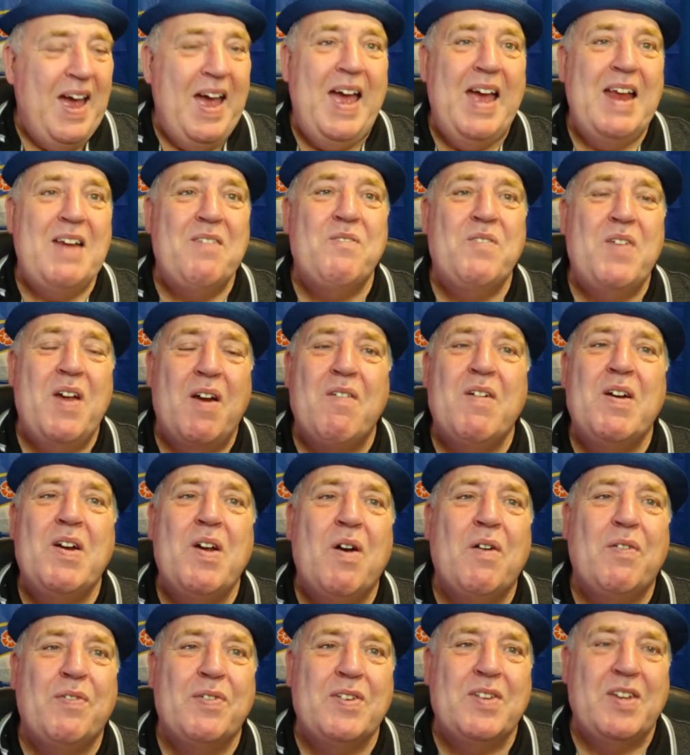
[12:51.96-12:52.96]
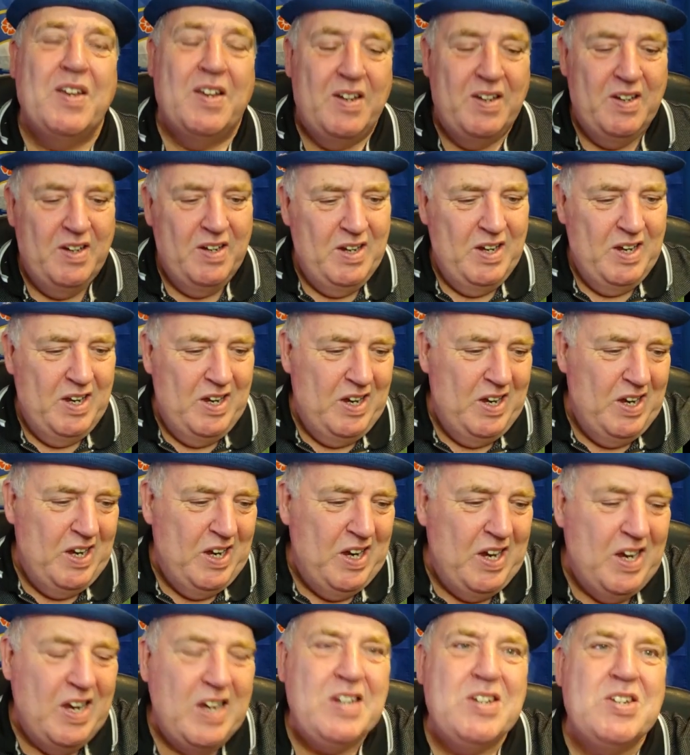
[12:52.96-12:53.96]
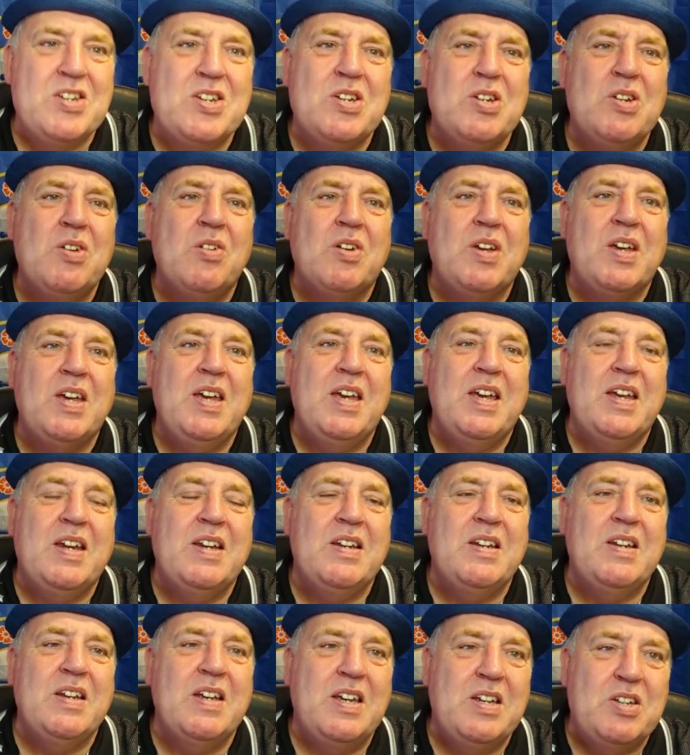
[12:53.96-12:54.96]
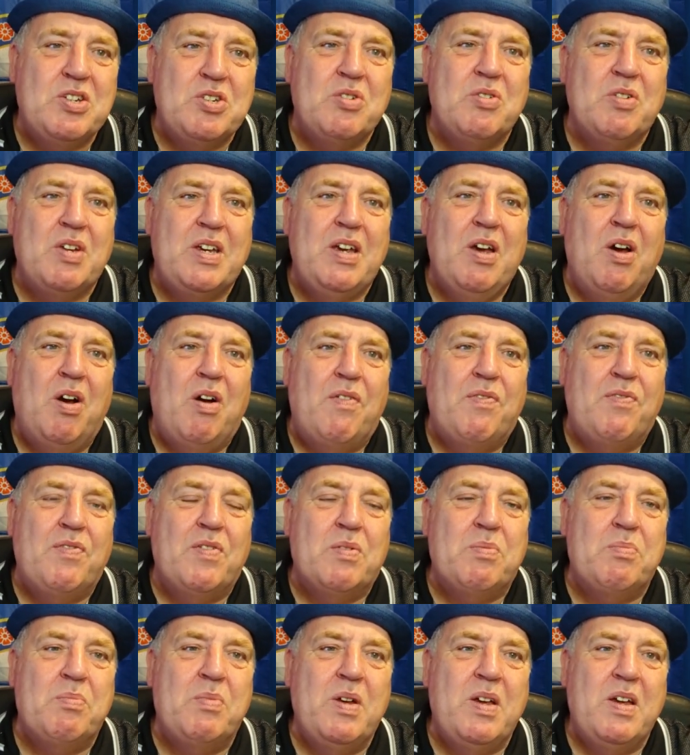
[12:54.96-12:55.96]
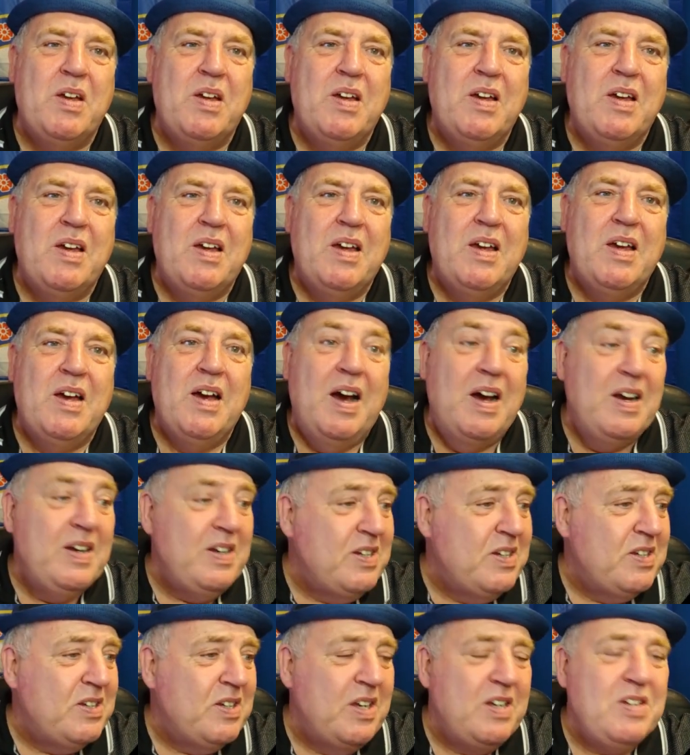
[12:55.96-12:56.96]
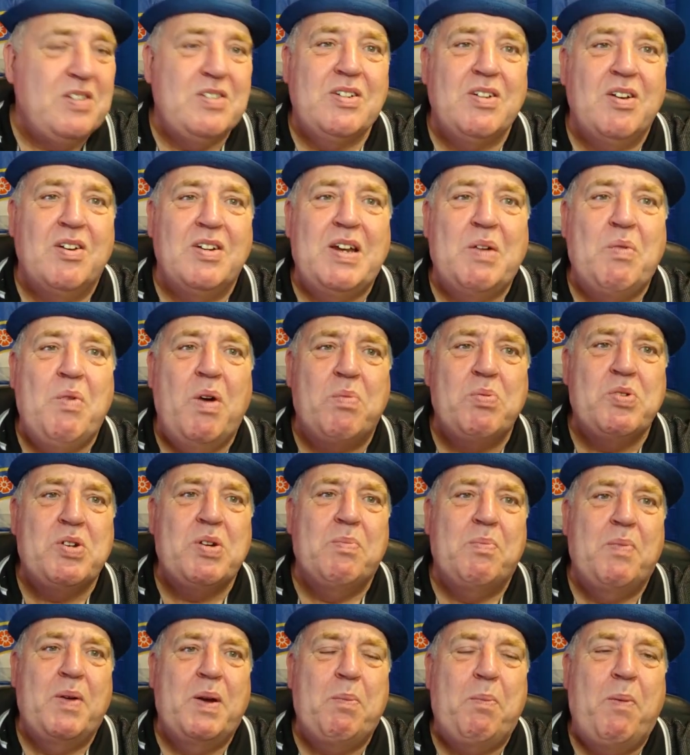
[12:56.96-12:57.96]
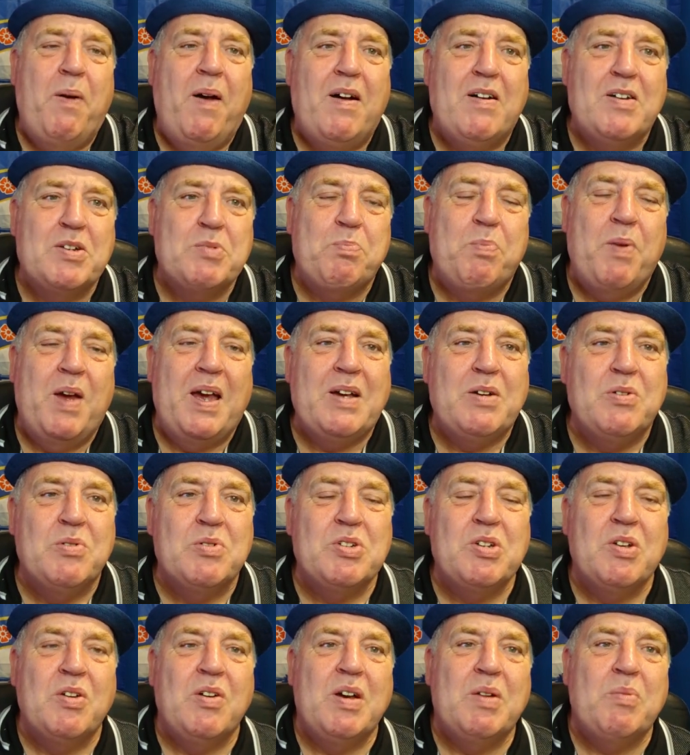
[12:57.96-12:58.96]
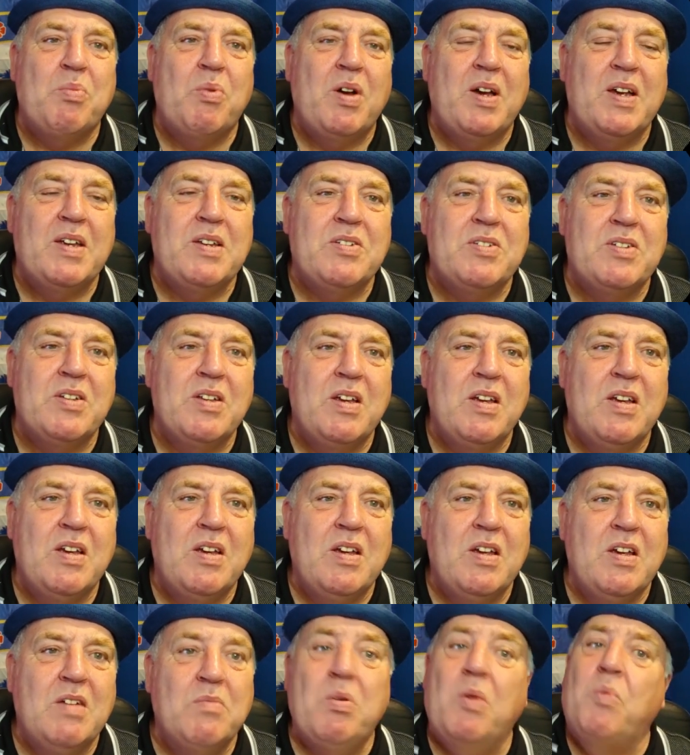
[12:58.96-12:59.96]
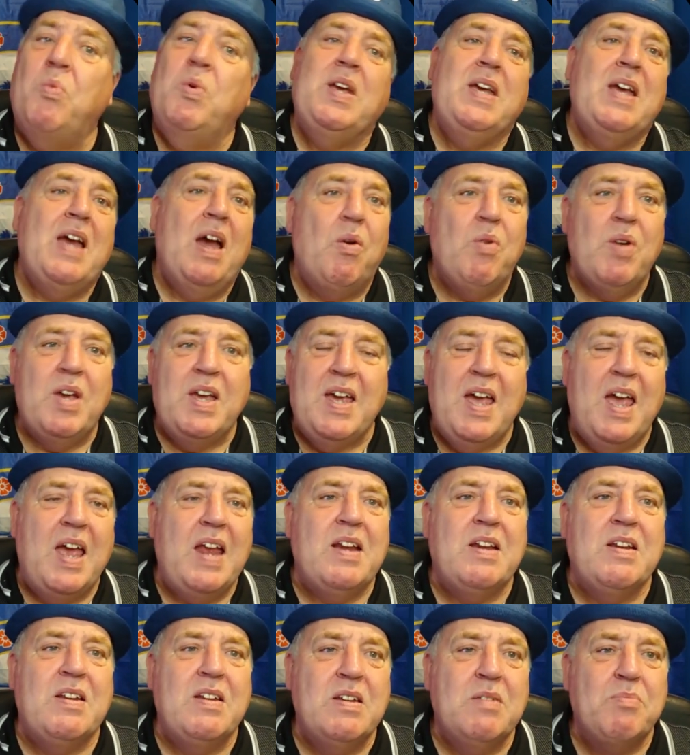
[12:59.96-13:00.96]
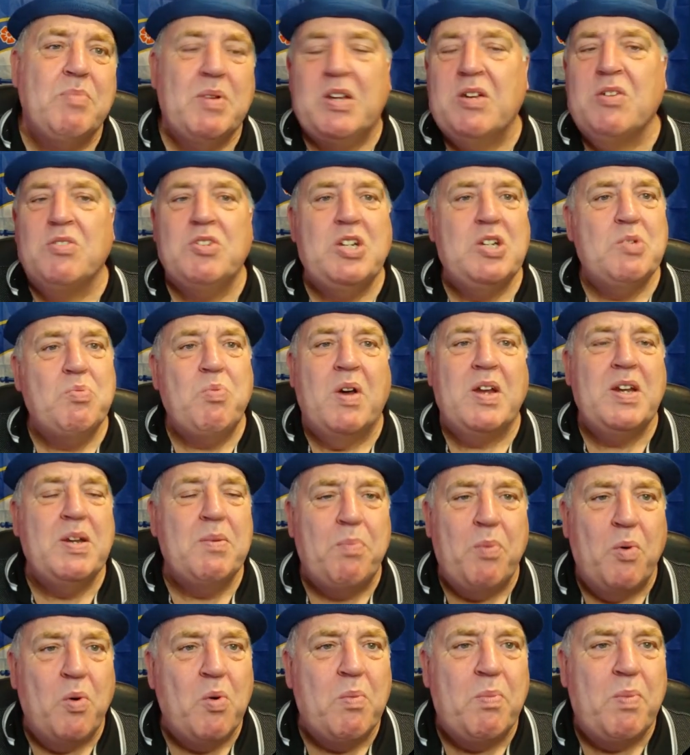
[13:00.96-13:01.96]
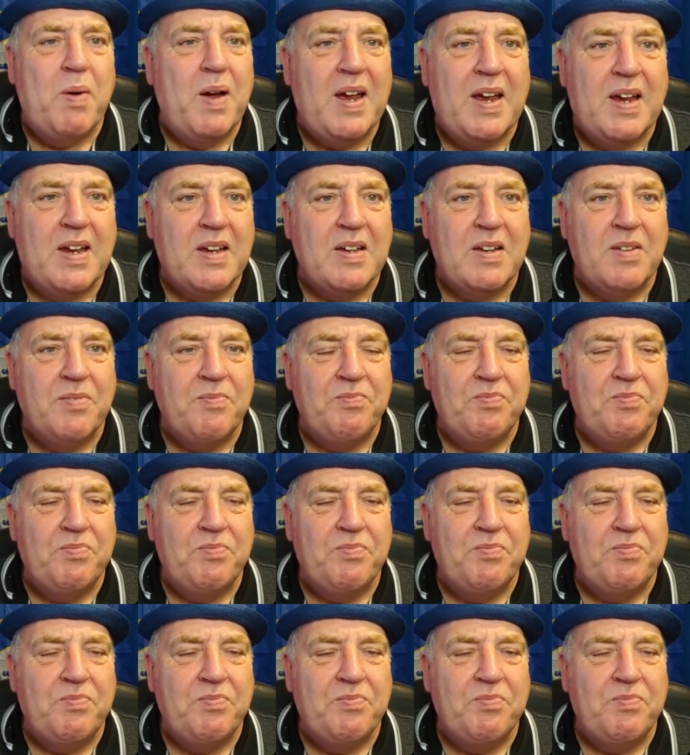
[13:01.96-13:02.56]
And very often he's snuck in, he's took it off them, and he's got no option but to pass back or sideways. But we go again because he's won the ball back.